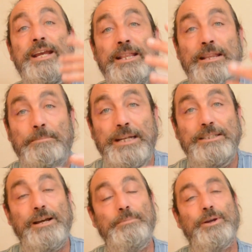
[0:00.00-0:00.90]
In the
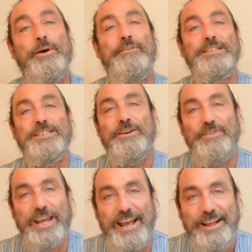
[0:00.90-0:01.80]
meantime, Aquarius, don't
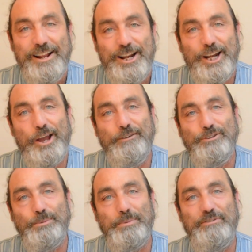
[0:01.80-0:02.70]
forget, life
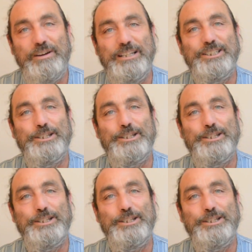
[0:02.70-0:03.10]
should be fun.